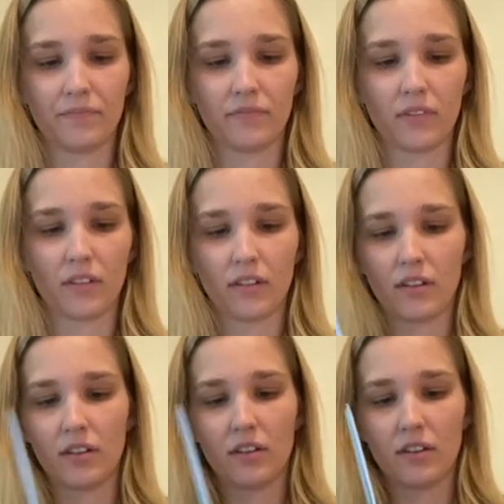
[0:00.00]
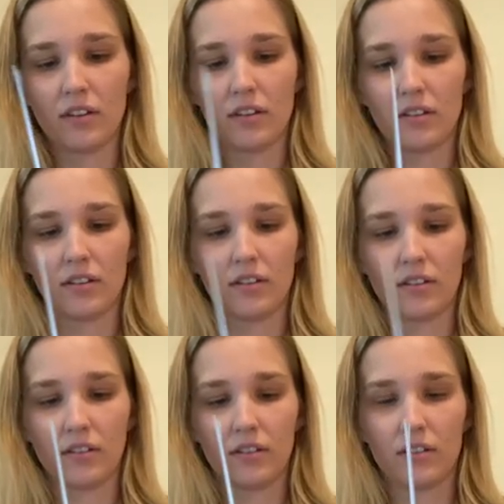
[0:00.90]

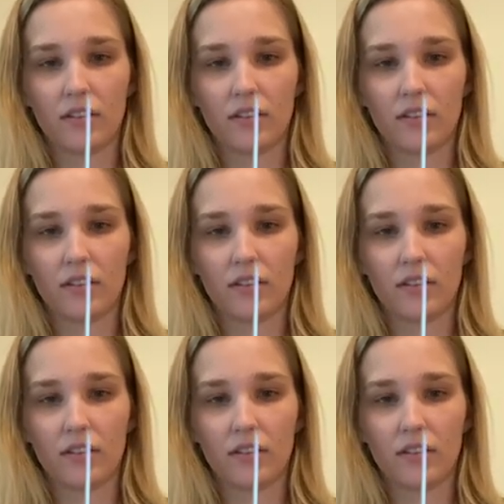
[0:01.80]
[no speech]